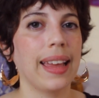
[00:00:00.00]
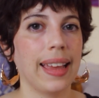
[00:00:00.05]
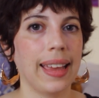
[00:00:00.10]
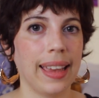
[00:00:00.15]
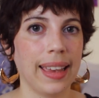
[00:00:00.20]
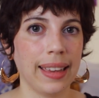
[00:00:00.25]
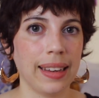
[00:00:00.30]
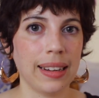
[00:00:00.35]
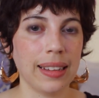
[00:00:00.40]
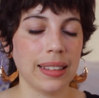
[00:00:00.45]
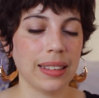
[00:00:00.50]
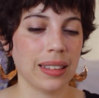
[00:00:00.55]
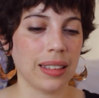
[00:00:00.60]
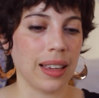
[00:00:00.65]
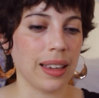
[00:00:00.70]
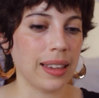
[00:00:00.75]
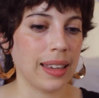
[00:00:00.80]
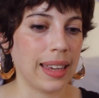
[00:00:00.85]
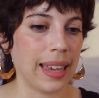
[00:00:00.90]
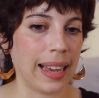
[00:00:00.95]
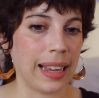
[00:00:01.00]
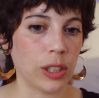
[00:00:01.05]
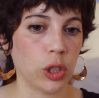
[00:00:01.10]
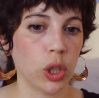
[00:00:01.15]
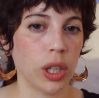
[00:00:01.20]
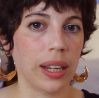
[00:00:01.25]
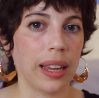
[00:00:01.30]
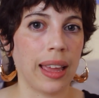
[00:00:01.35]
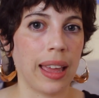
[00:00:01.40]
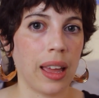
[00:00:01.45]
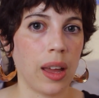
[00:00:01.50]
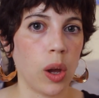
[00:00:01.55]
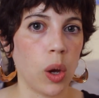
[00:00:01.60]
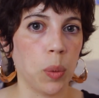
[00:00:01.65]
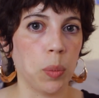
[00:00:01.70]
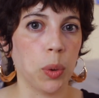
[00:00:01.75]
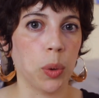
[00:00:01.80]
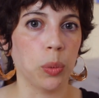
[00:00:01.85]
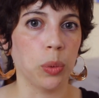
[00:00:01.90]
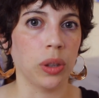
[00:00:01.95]
in psychiatric
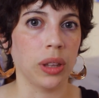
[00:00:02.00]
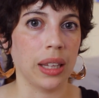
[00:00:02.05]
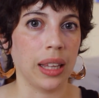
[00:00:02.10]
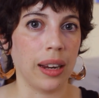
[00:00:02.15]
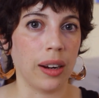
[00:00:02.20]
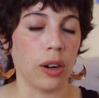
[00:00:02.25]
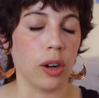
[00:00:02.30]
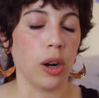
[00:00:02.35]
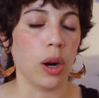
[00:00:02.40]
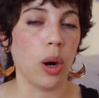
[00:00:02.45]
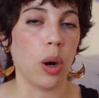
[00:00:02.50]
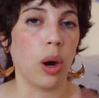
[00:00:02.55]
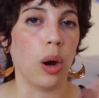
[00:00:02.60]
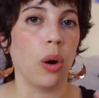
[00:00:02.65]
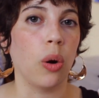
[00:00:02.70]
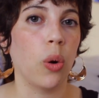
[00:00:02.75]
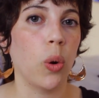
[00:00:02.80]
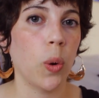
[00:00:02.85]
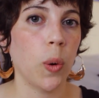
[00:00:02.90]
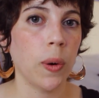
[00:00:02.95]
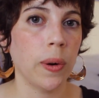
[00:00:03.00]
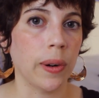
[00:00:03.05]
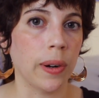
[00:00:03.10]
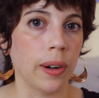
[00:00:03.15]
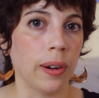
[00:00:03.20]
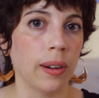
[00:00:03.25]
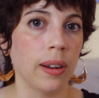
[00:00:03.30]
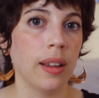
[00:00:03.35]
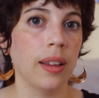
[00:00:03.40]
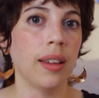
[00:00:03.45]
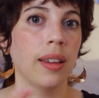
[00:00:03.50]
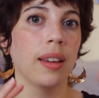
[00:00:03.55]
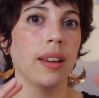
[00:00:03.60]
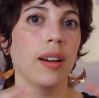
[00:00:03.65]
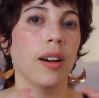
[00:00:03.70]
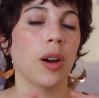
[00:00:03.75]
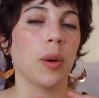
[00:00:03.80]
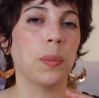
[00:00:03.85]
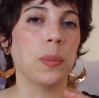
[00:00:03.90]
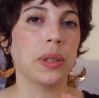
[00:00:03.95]
help when they are a hoarder
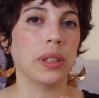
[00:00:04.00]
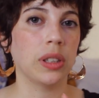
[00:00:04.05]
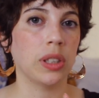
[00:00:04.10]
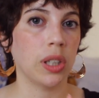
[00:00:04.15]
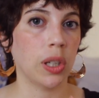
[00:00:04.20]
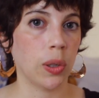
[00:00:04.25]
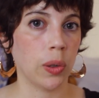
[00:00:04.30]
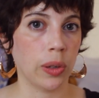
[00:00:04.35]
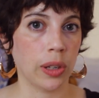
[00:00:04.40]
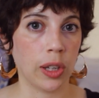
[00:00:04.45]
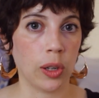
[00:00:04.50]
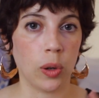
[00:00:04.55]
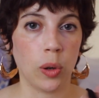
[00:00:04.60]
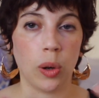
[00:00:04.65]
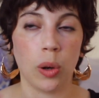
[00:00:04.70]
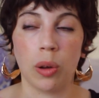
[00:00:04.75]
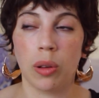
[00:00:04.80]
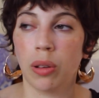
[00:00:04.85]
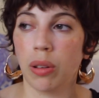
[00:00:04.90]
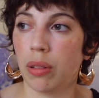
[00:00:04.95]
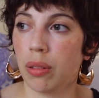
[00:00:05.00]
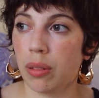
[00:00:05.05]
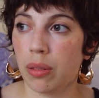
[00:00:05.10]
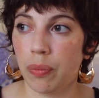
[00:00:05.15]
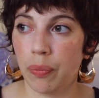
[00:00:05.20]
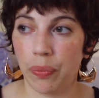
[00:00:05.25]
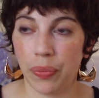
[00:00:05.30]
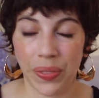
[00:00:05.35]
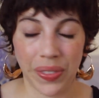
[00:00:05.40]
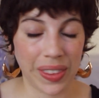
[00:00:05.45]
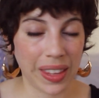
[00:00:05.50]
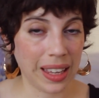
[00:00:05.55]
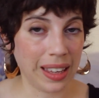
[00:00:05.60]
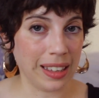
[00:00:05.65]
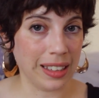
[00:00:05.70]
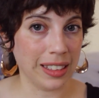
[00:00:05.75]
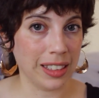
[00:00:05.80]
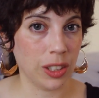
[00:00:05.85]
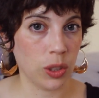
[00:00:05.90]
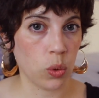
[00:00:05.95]
of material
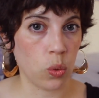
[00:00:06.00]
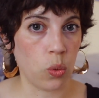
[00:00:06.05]
things.